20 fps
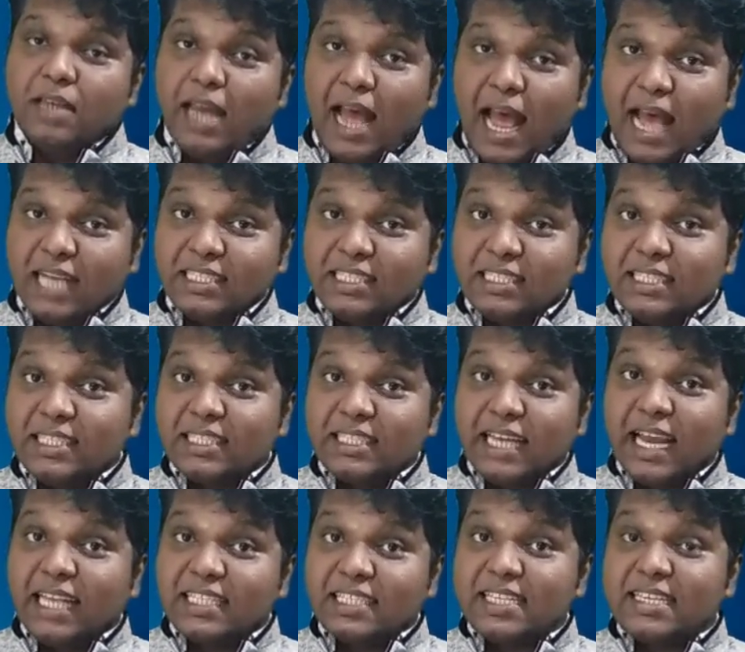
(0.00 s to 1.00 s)
As it is
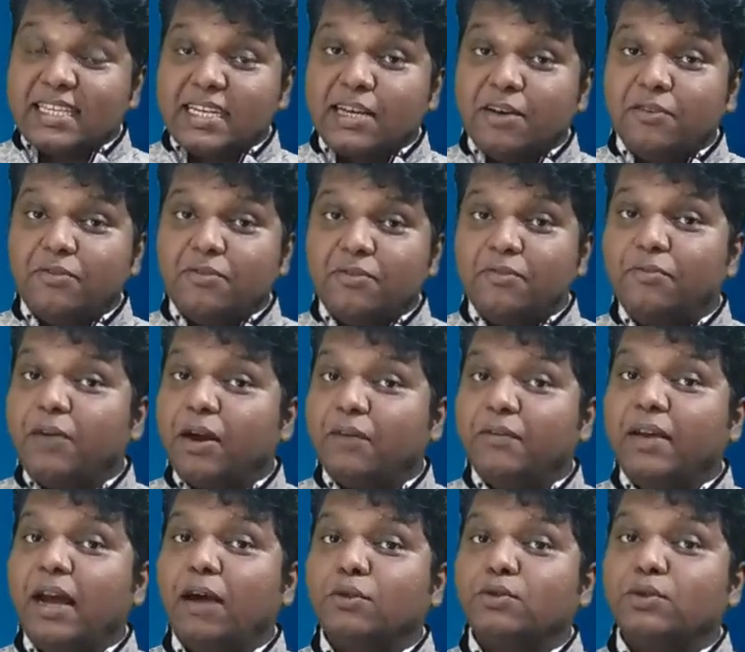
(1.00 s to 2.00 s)
HCF, what
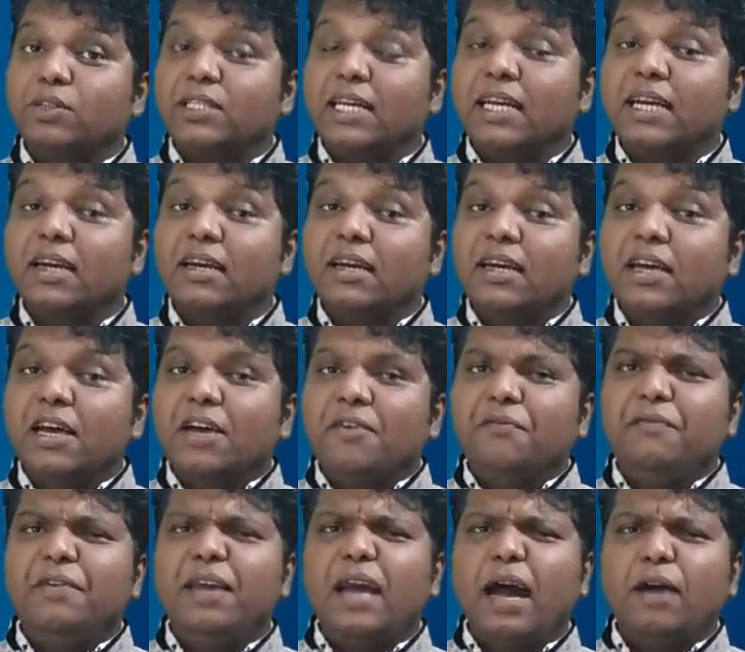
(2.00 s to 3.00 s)
we have to check?
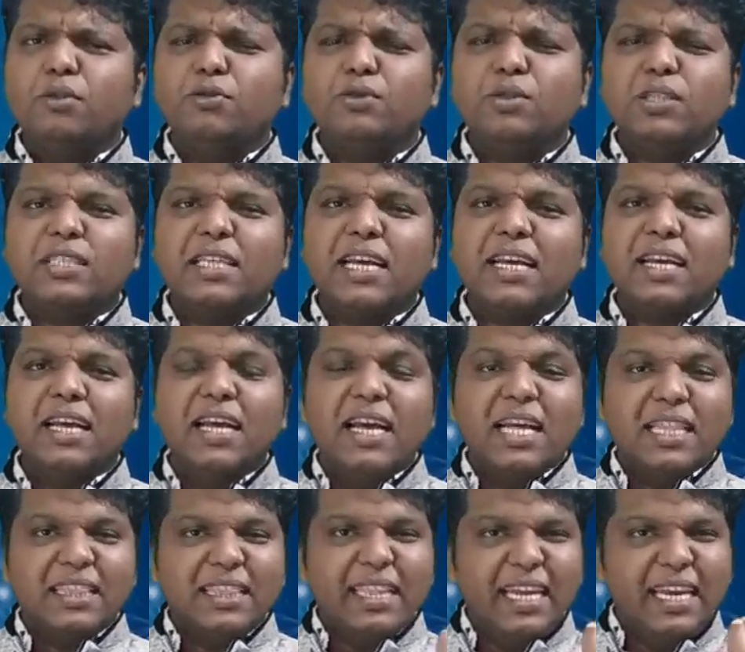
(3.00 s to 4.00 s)
We have to check
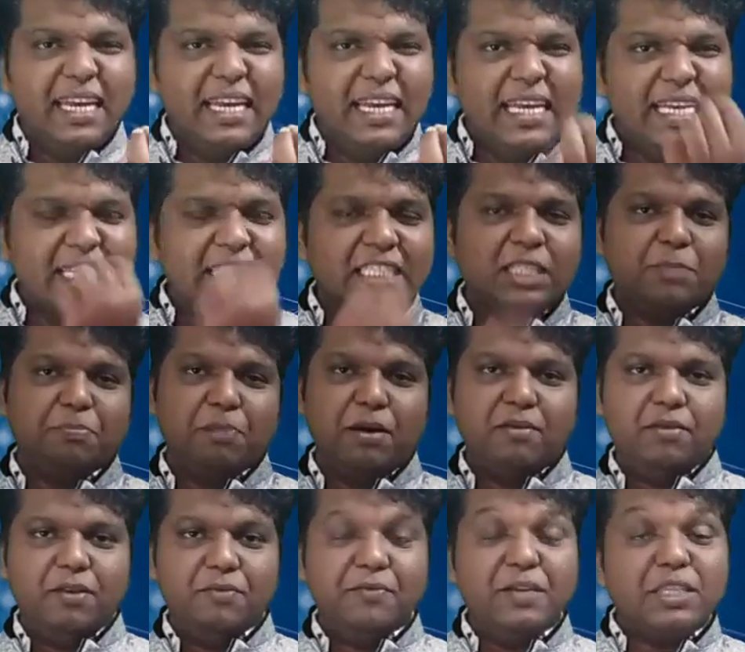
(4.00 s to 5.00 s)
the least
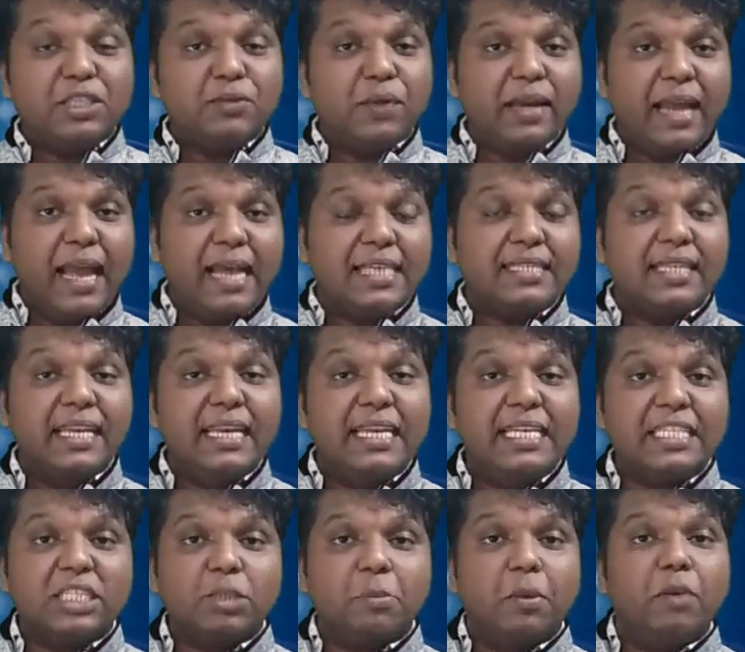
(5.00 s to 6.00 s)
power. Which one has the
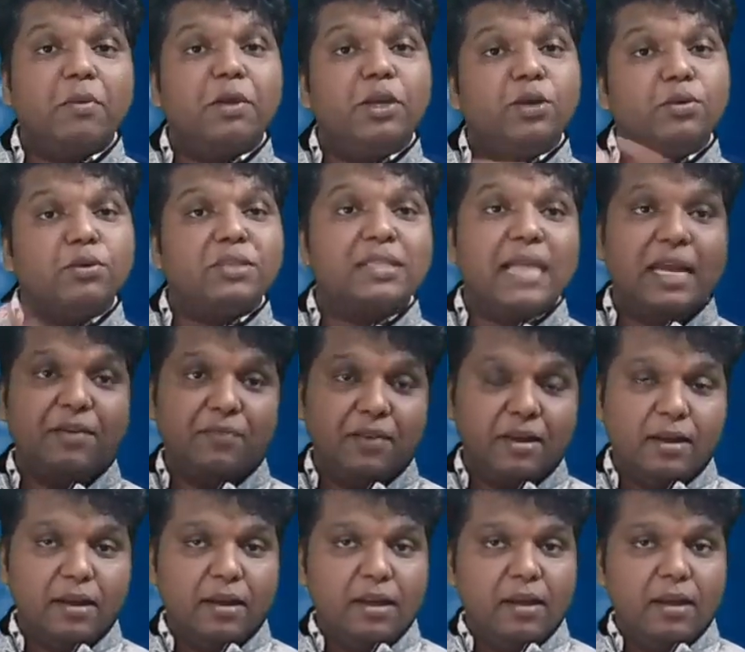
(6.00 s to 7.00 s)
least power? Use that one.